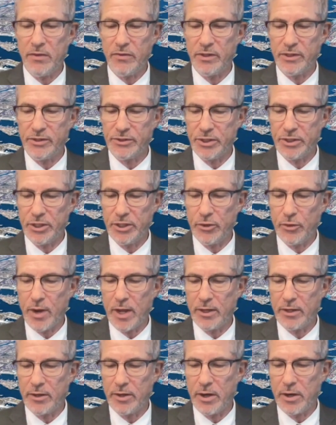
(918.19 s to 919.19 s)
the senior
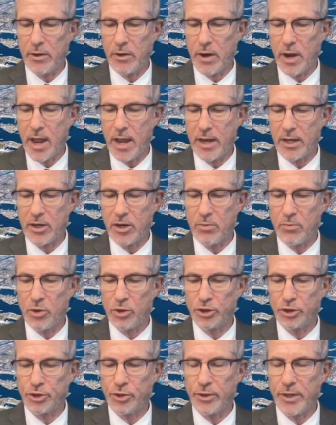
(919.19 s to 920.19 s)
editor at
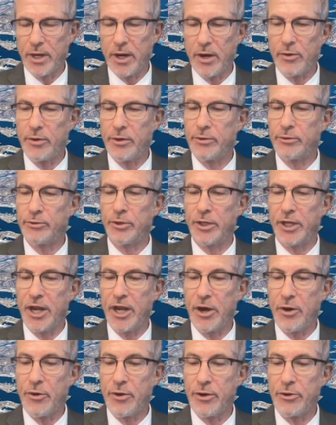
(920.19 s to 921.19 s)
Commercial
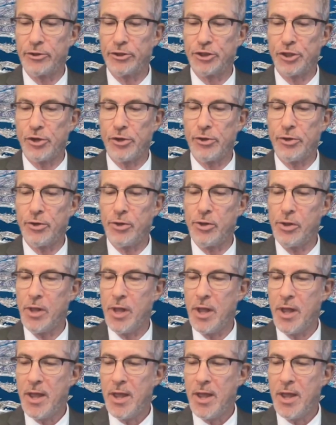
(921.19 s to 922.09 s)
Carrier Journal.